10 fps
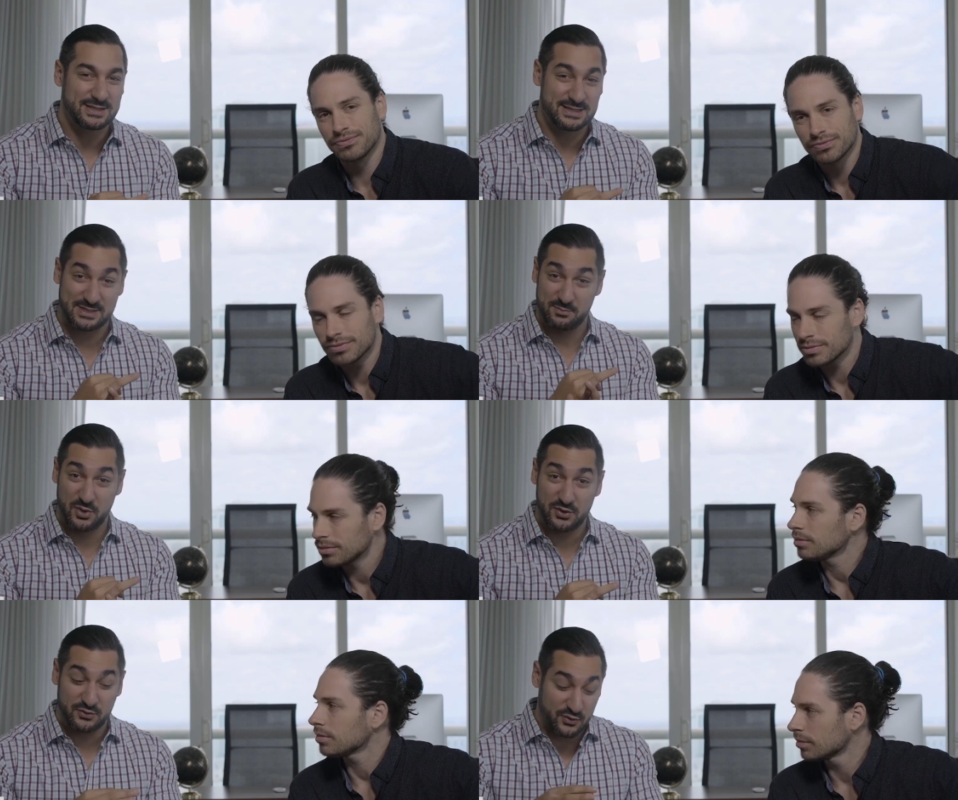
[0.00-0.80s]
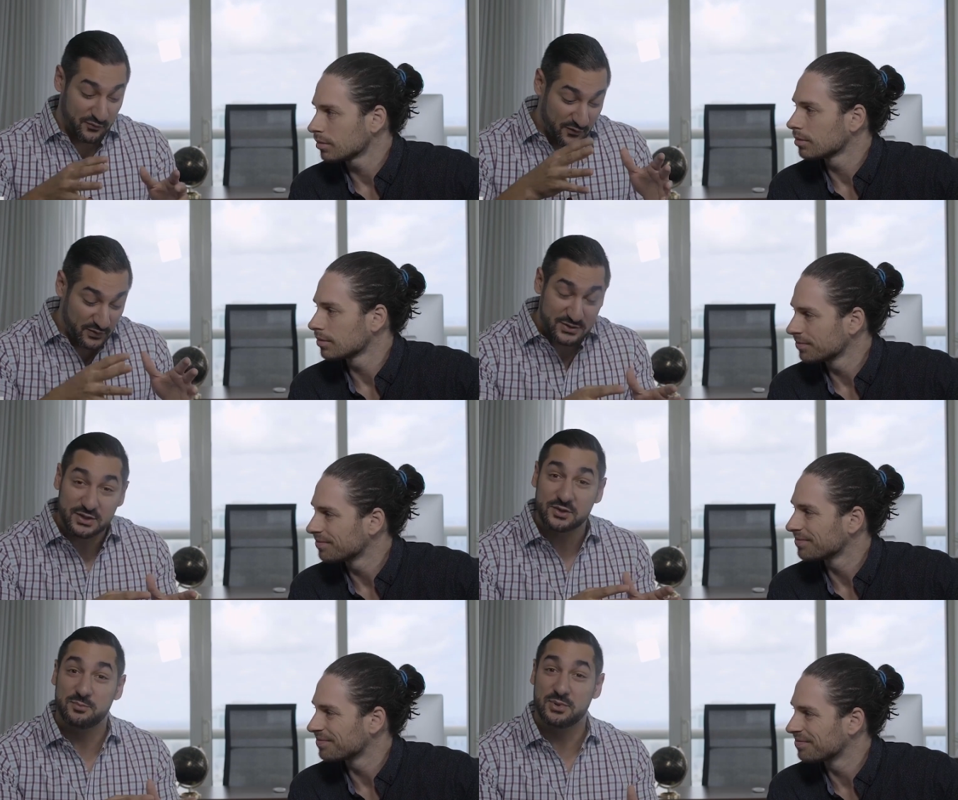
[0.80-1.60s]
Speaker 1: That's important to focus
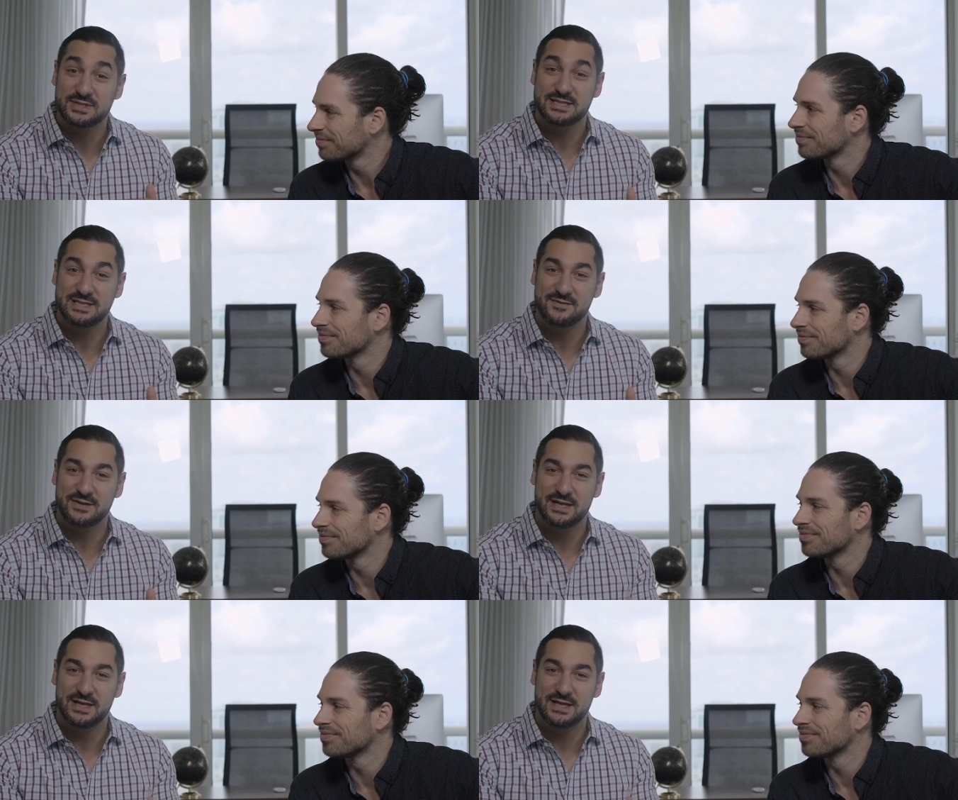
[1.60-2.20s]
on the positive.